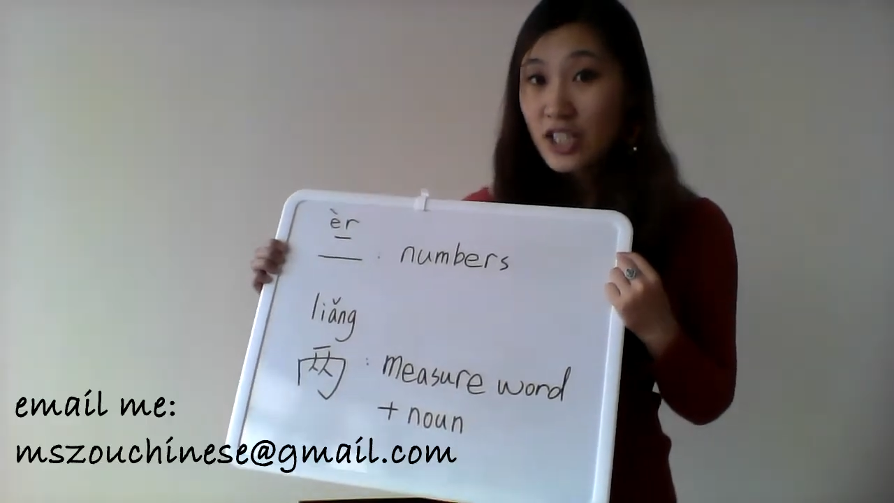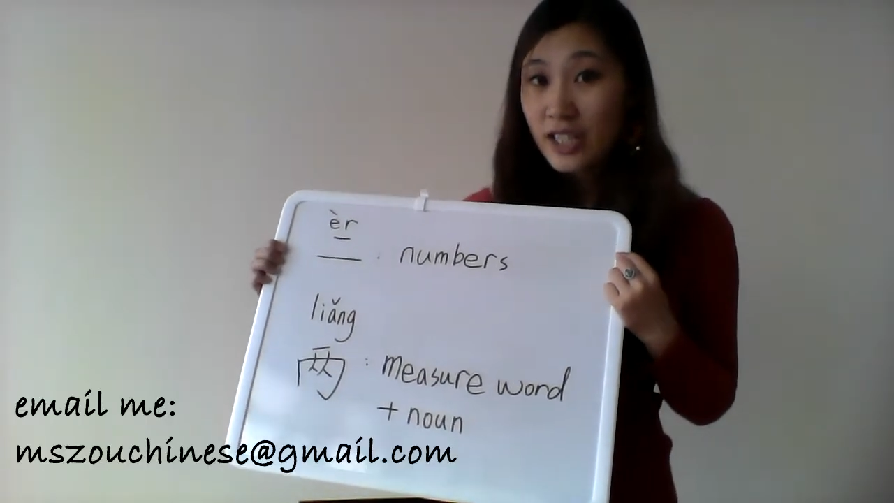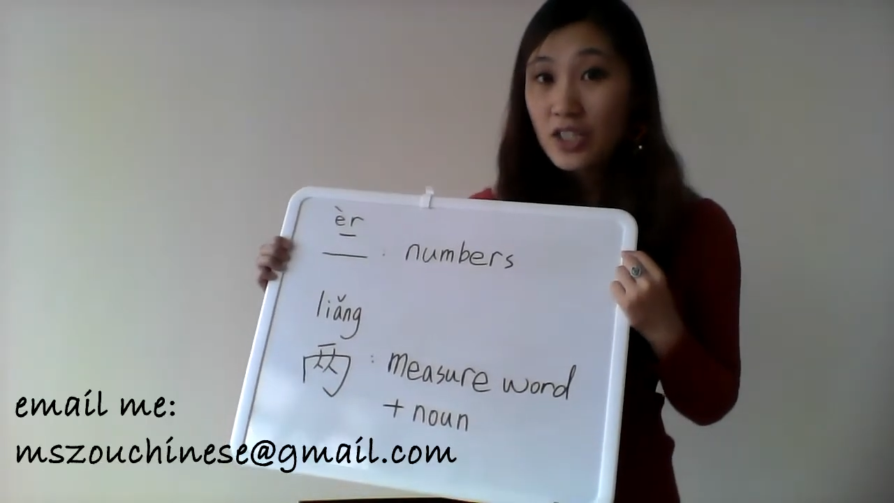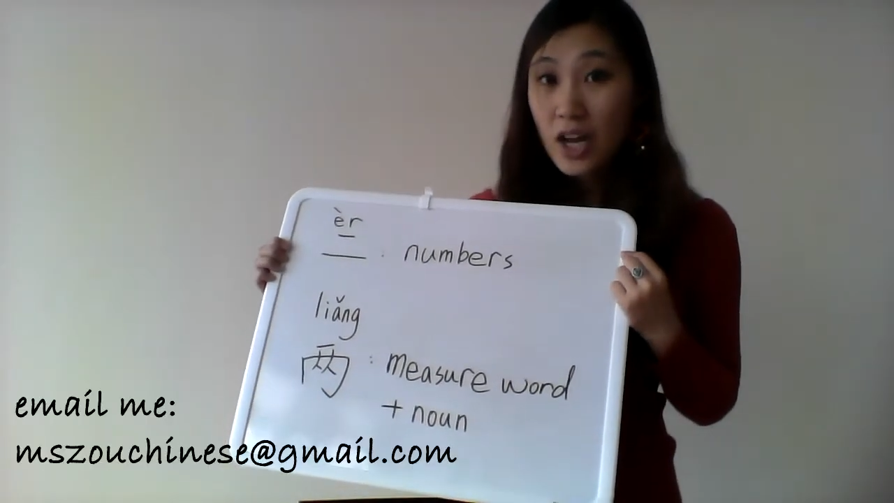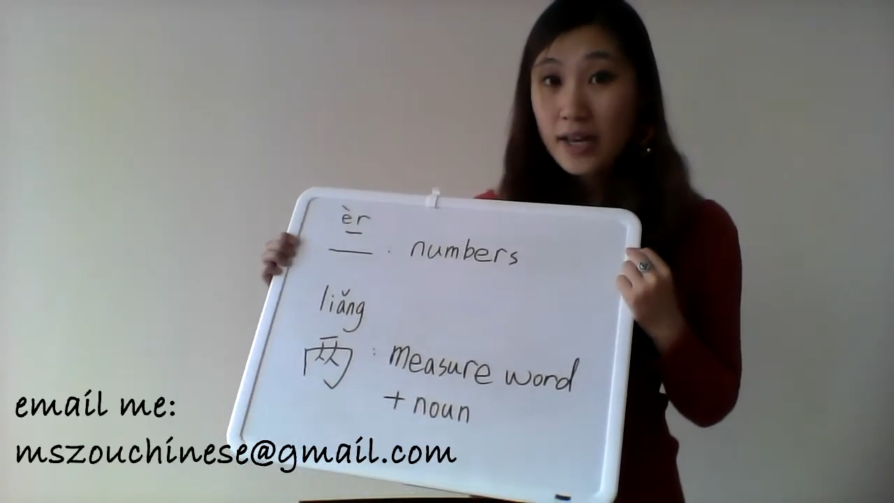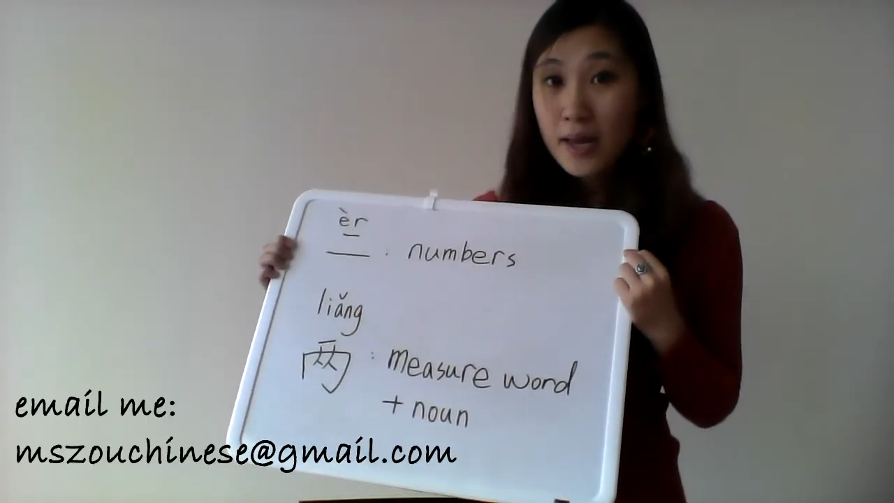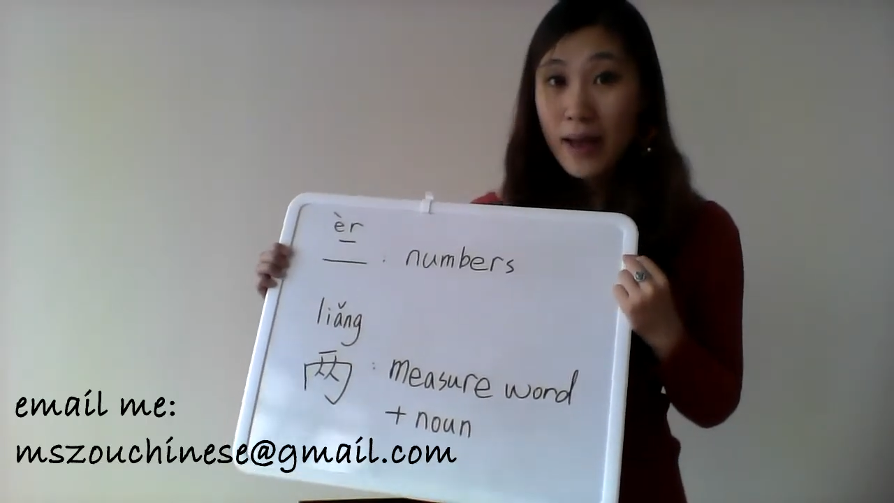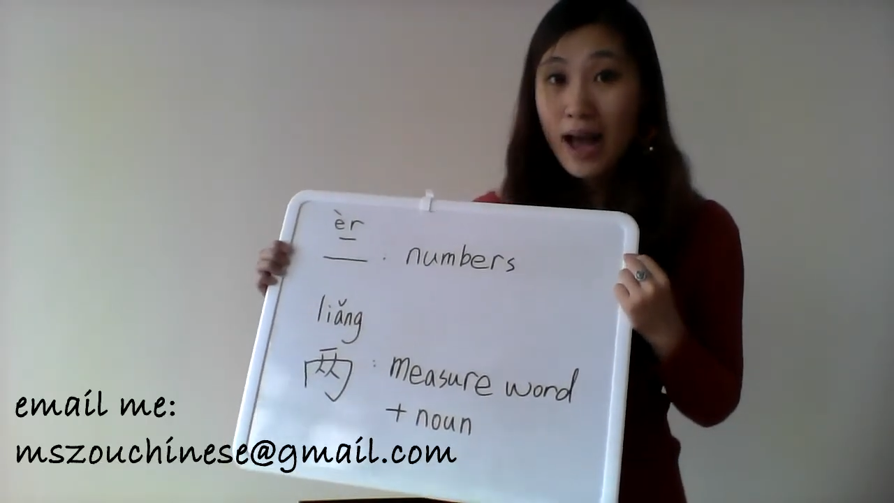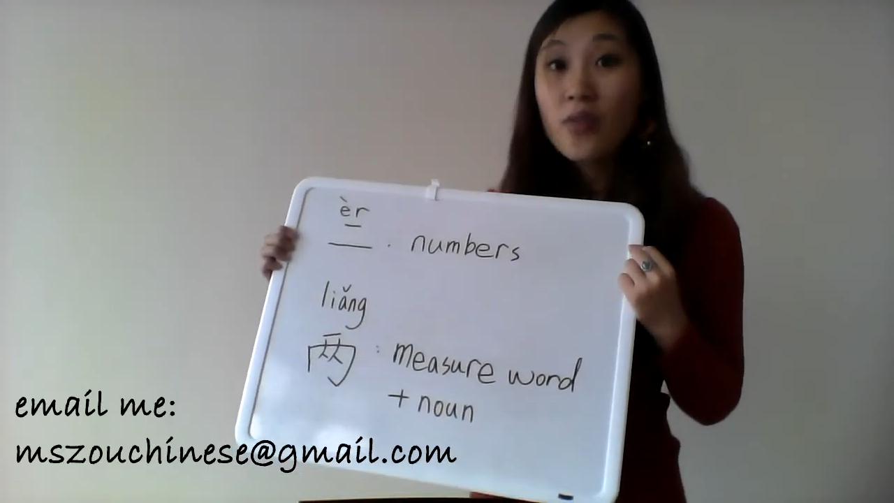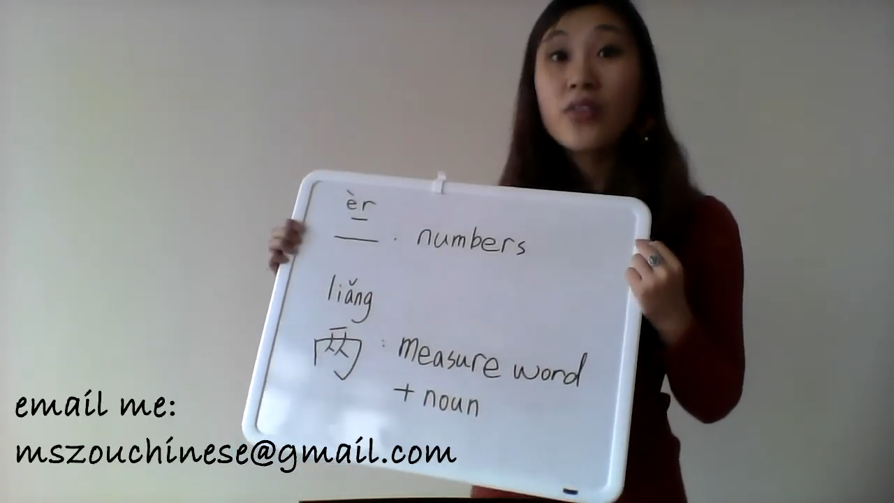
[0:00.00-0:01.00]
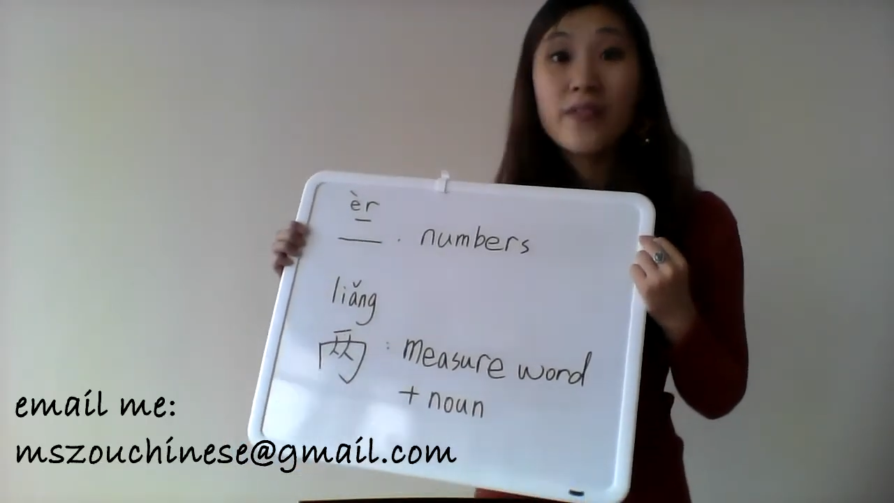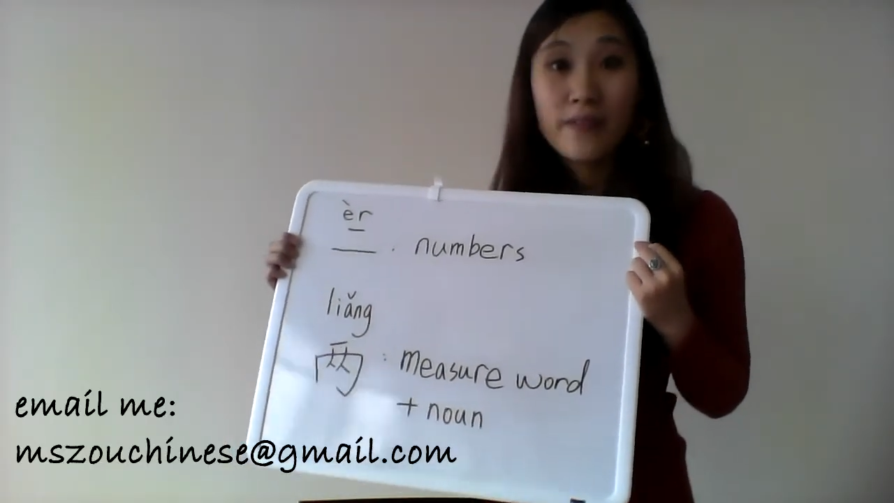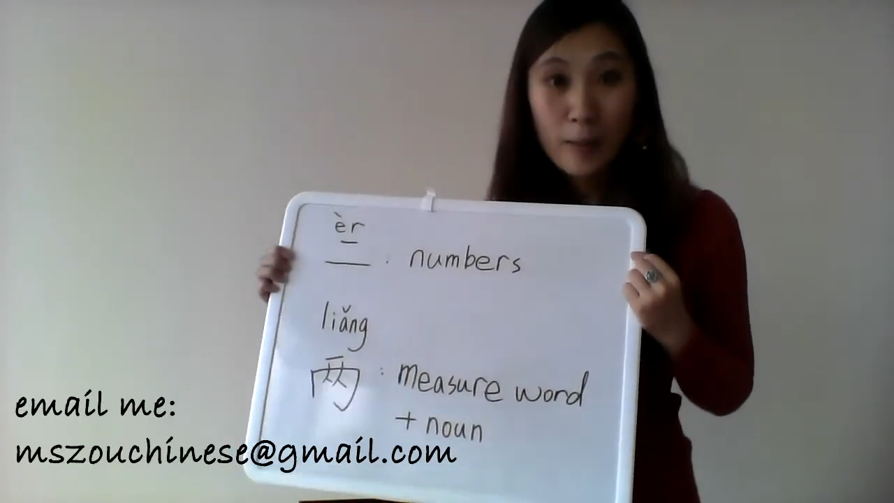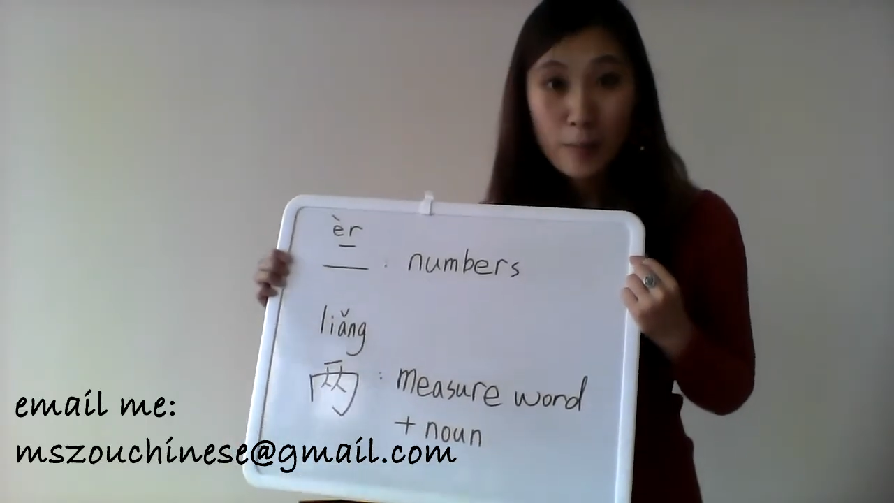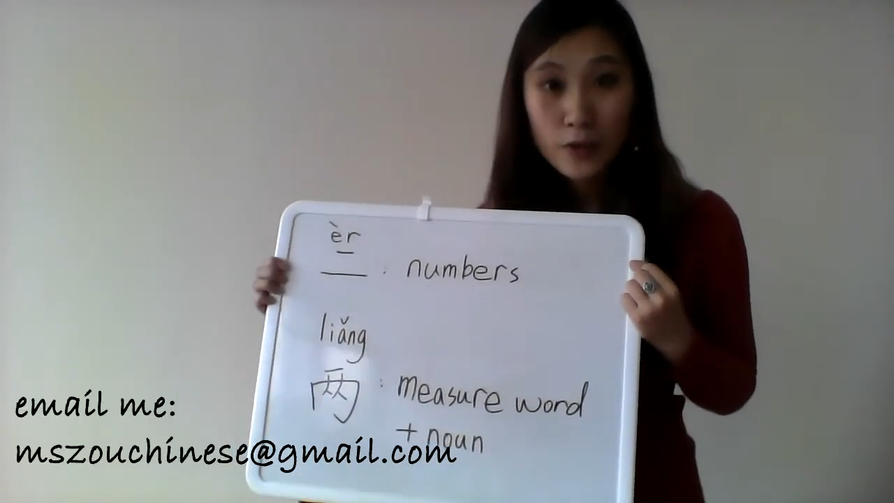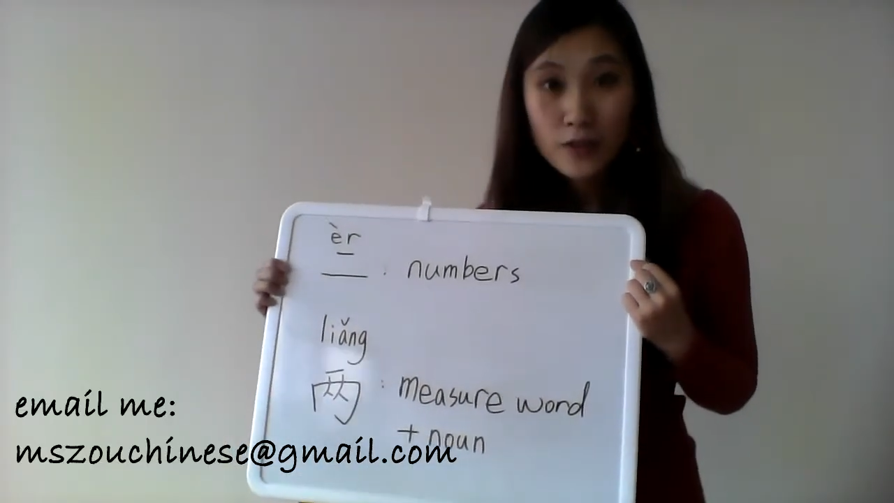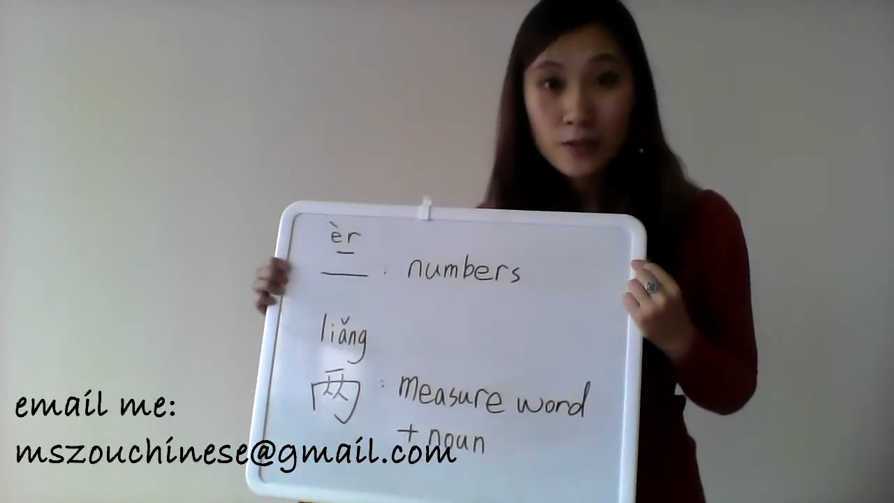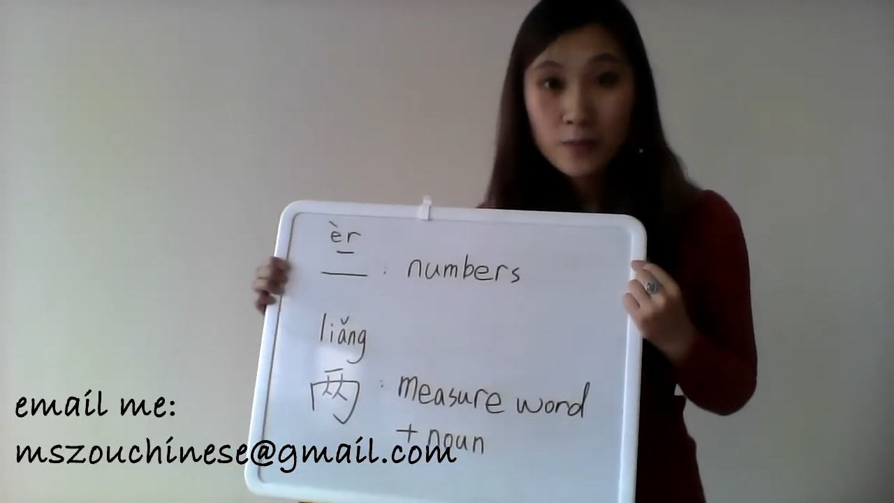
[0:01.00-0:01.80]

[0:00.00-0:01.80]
talking about the numbers.